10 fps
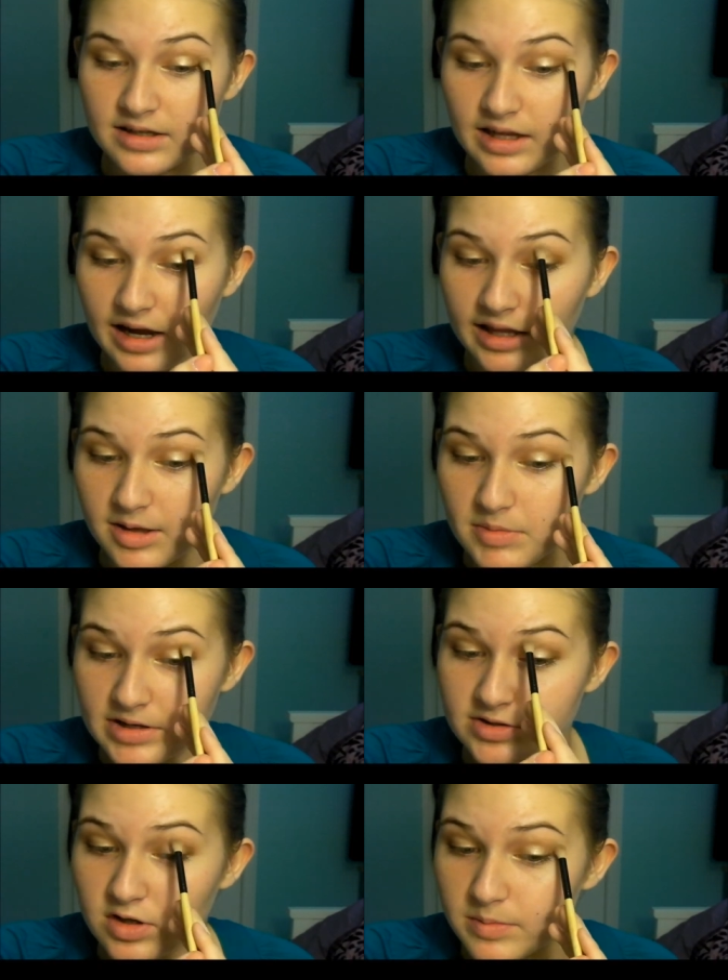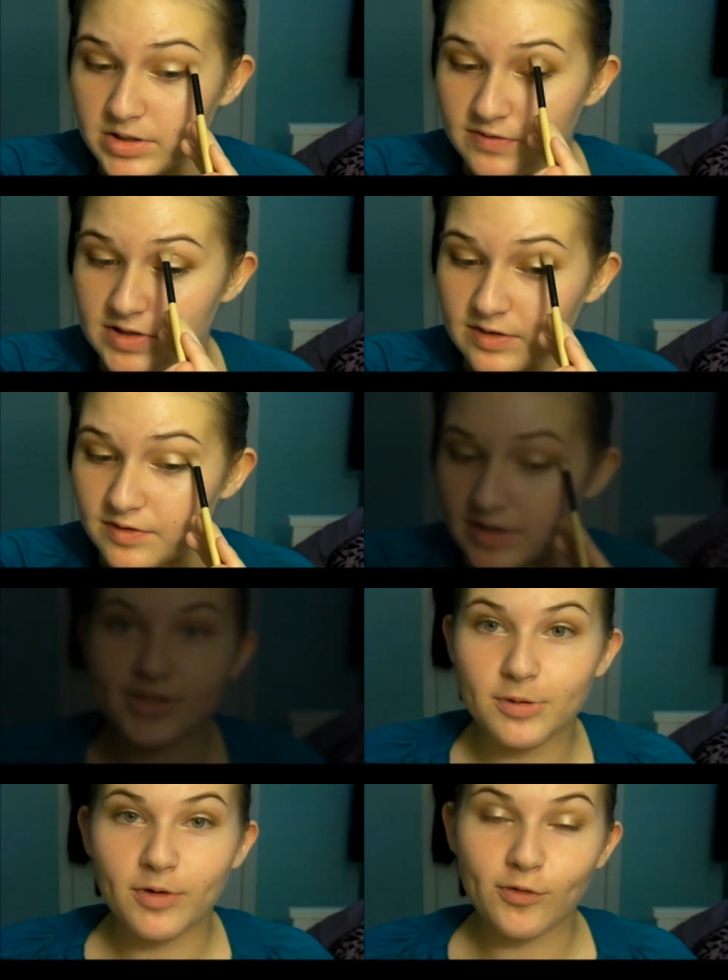The highlight makes so much of a difference.
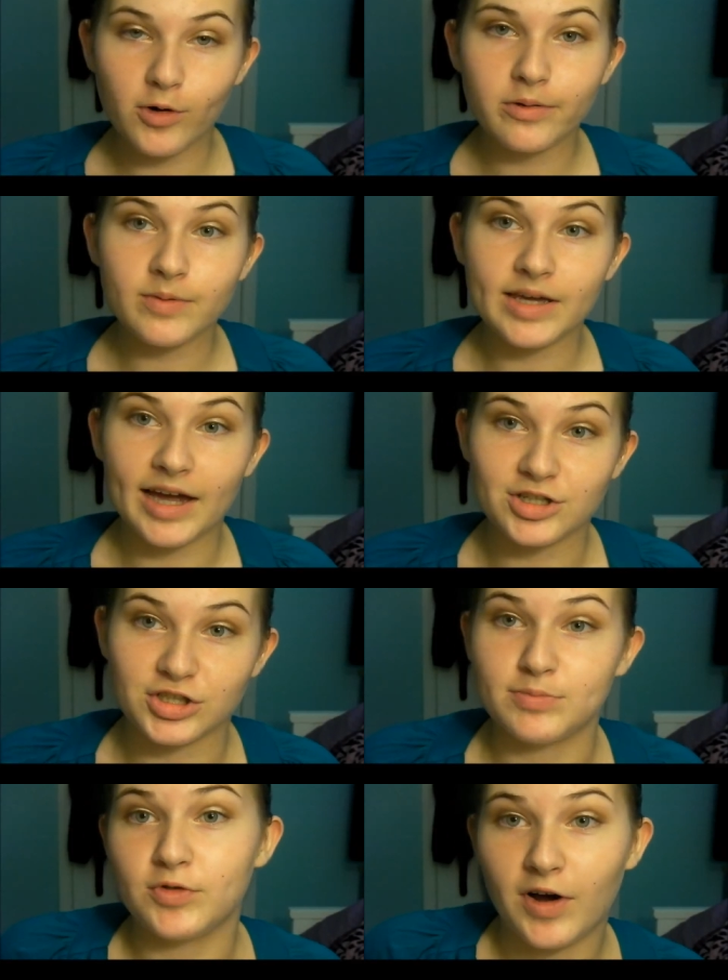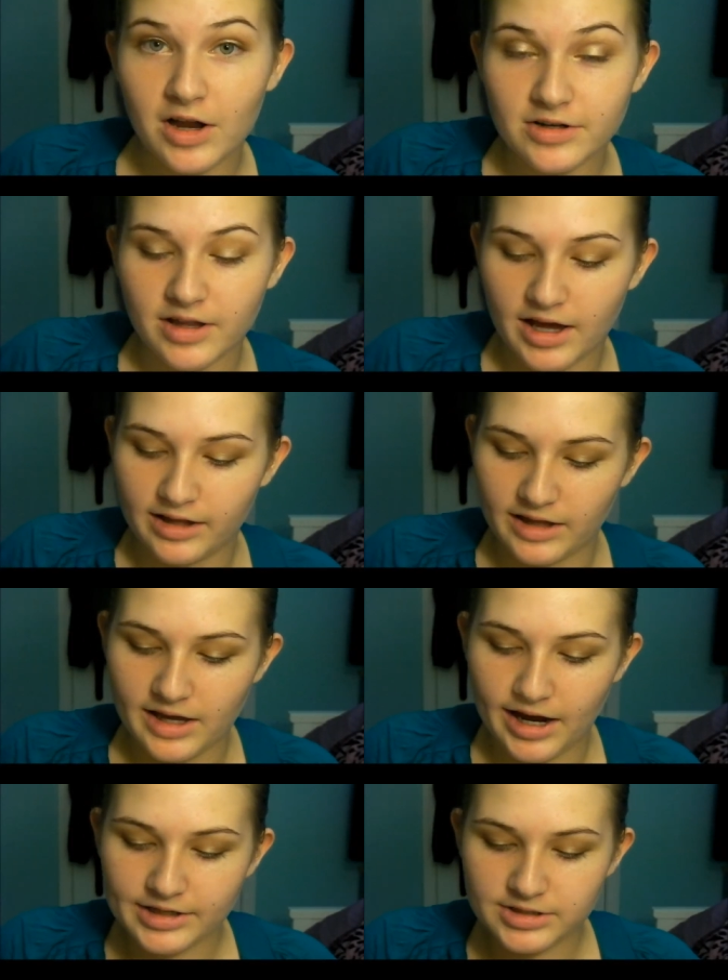So before we actually move on to the
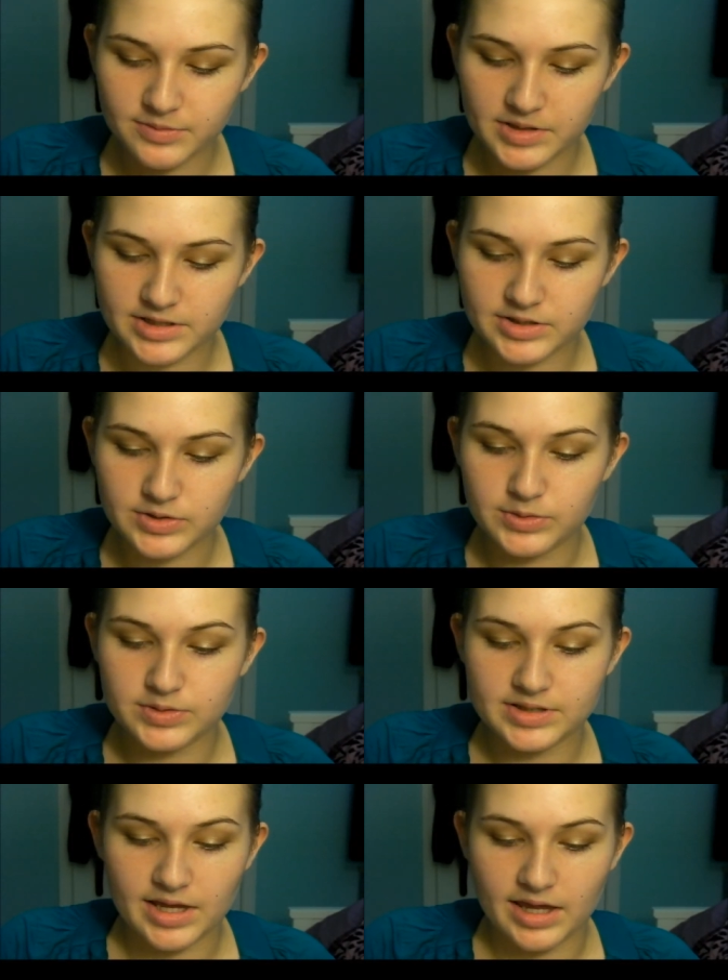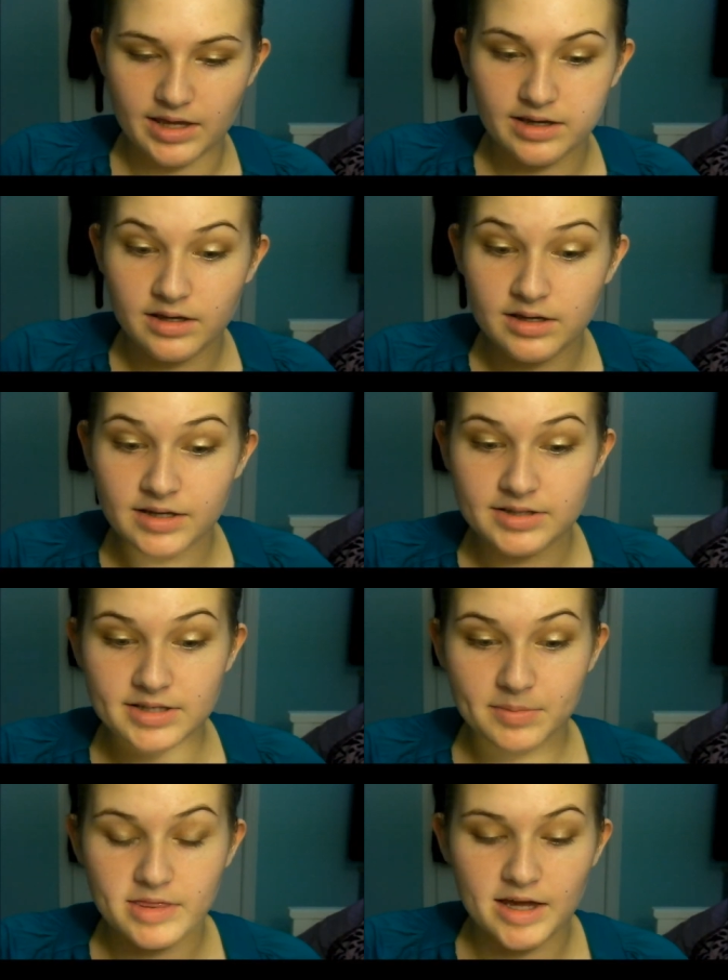highlight, I just wanted to take
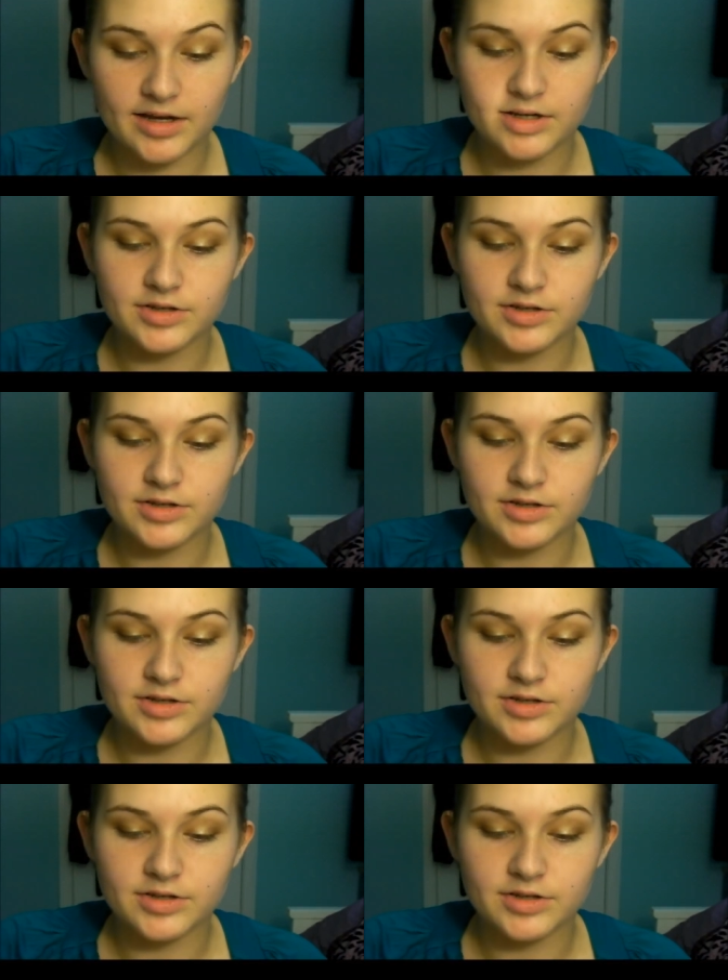some of that